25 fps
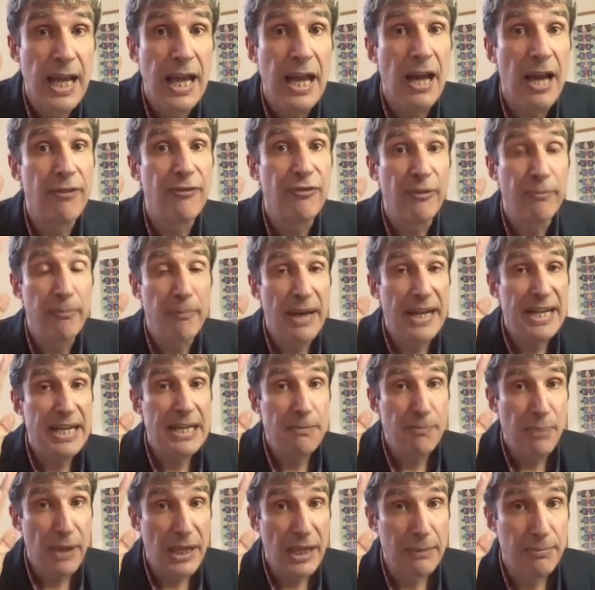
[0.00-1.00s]
And for many
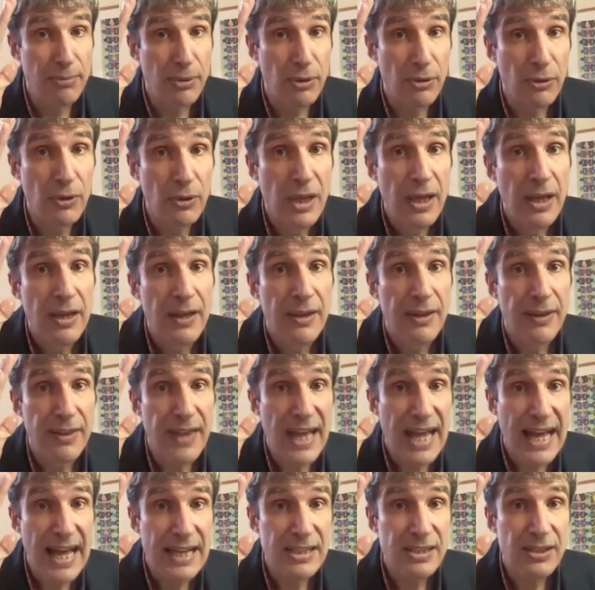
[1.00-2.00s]
people,
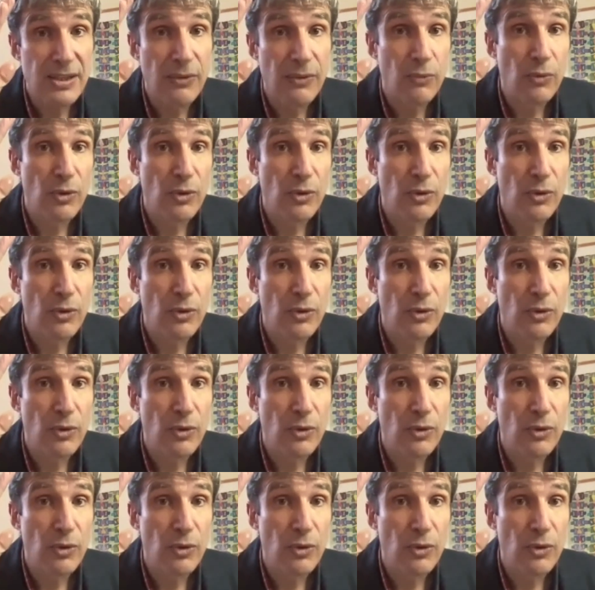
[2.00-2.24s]
that